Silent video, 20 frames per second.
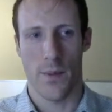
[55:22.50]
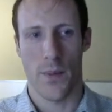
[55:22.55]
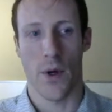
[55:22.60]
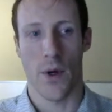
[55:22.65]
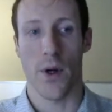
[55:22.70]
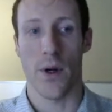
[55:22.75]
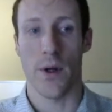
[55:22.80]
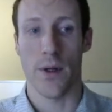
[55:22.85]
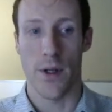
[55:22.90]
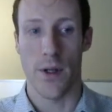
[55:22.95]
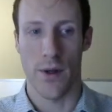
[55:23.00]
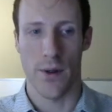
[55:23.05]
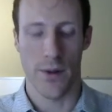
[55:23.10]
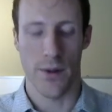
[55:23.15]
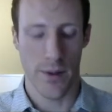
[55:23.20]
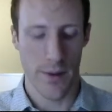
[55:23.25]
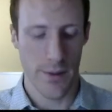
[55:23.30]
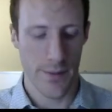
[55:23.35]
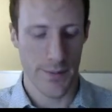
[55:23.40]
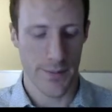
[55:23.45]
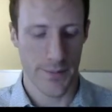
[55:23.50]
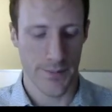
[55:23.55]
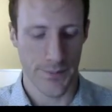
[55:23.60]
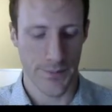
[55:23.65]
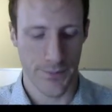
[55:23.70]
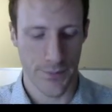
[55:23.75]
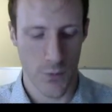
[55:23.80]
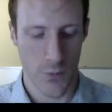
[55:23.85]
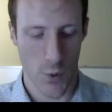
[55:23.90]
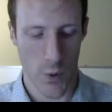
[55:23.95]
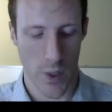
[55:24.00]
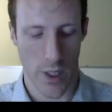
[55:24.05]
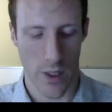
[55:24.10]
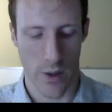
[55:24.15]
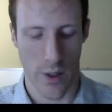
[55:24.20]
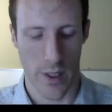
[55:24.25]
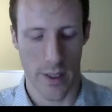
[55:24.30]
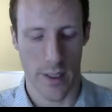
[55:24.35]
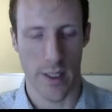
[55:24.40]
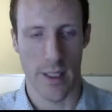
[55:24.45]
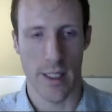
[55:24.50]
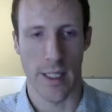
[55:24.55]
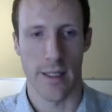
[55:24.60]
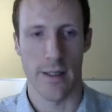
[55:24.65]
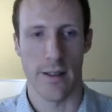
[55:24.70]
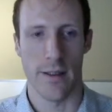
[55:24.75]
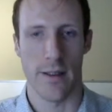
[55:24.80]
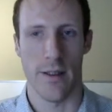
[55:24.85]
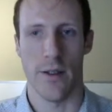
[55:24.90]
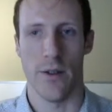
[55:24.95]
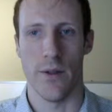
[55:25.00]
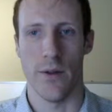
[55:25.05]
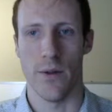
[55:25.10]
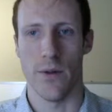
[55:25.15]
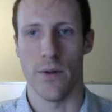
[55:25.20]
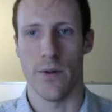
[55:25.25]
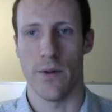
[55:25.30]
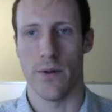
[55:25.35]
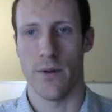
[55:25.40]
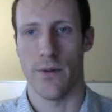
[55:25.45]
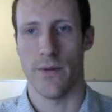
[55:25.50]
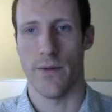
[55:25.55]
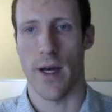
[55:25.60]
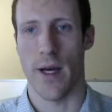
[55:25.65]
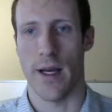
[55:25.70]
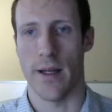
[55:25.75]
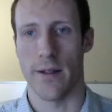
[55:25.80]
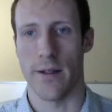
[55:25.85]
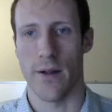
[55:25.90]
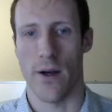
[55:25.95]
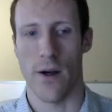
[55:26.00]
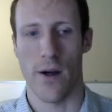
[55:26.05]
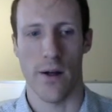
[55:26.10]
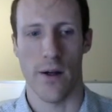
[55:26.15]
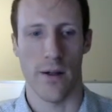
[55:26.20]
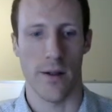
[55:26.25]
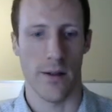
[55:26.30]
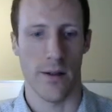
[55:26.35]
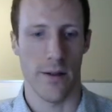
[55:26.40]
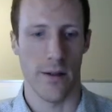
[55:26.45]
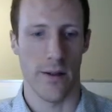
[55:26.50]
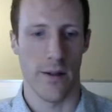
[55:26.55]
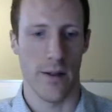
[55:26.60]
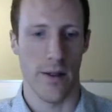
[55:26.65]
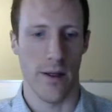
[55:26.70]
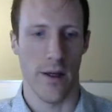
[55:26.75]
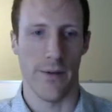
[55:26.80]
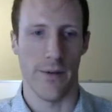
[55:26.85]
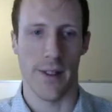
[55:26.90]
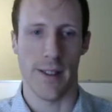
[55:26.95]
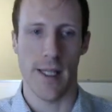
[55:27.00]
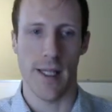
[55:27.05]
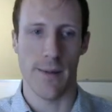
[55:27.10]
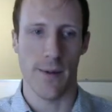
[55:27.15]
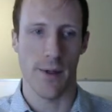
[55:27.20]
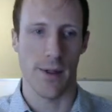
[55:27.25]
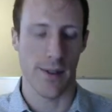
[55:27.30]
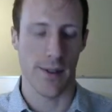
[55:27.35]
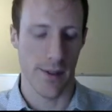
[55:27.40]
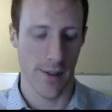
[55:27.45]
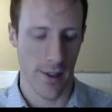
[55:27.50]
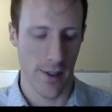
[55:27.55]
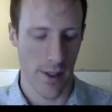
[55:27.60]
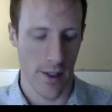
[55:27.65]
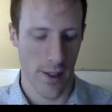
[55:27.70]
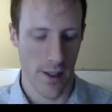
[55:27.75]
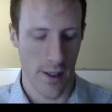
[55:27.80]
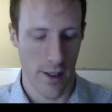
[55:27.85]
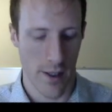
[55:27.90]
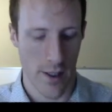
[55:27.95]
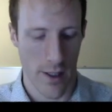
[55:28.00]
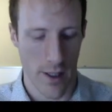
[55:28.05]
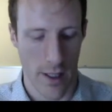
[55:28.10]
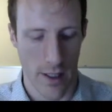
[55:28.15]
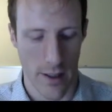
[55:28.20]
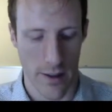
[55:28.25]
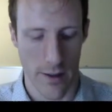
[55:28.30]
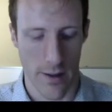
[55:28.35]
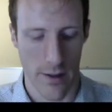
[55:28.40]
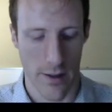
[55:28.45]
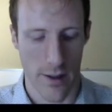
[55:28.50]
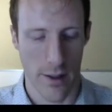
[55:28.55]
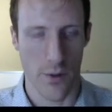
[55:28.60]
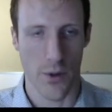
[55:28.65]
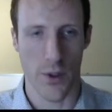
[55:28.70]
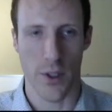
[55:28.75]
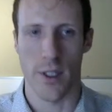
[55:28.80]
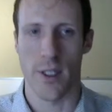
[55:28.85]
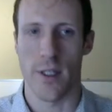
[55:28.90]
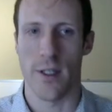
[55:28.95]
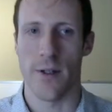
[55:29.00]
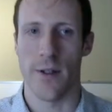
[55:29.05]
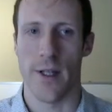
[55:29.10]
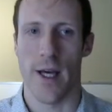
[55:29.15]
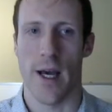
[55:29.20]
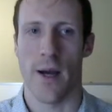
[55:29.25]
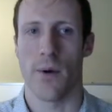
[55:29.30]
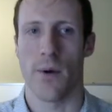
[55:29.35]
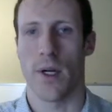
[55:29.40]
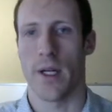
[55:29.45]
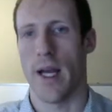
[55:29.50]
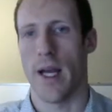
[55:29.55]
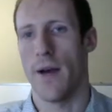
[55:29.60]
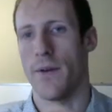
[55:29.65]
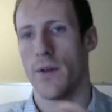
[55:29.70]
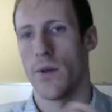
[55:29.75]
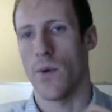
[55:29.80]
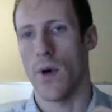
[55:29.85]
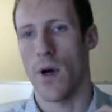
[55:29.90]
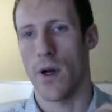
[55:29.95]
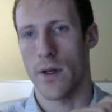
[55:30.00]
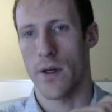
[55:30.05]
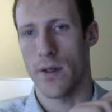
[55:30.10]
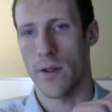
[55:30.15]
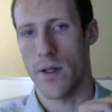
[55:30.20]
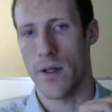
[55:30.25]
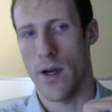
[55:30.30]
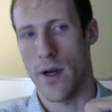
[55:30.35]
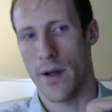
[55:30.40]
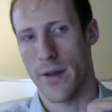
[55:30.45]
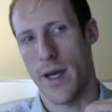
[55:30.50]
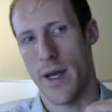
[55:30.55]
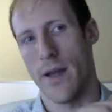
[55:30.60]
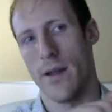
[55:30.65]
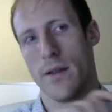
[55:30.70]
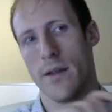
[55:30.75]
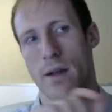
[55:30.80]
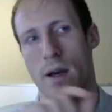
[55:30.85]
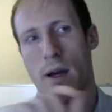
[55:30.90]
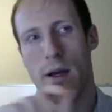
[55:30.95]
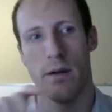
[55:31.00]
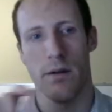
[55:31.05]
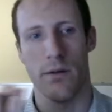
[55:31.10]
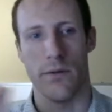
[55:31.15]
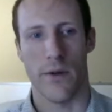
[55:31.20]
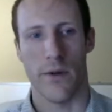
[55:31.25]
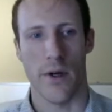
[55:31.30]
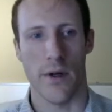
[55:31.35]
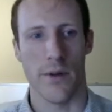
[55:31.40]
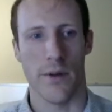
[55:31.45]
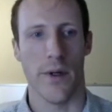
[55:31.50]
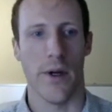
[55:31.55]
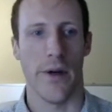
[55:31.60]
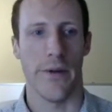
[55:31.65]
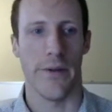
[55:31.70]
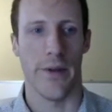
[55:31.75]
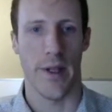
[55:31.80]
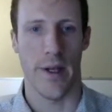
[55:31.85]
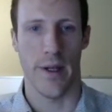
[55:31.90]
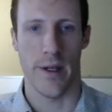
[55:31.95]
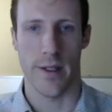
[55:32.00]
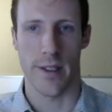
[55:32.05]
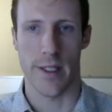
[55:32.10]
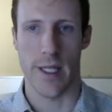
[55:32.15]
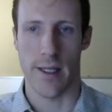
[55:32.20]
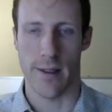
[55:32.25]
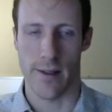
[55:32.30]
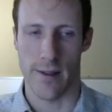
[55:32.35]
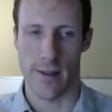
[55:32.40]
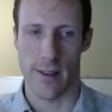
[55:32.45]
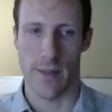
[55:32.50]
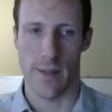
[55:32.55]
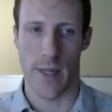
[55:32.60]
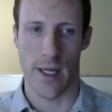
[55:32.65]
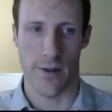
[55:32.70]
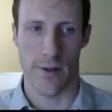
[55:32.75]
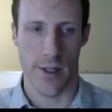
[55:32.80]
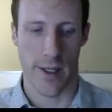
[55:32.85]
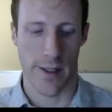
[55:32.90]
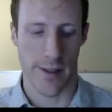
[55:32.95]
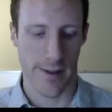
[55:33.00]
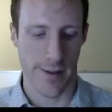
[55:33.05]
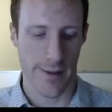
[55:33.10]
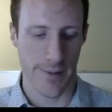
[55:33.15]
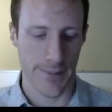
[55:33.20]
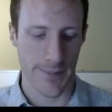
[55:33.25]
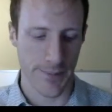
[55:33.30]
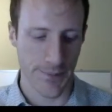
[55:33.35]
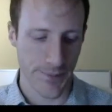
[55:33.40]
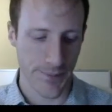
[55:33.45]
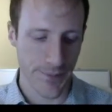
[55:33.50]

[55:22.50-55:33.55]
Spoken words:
per node, we are going to need to find all of its neighbors. And in order to do that, we're going to have to walk along that entire row of the adjacency matrix.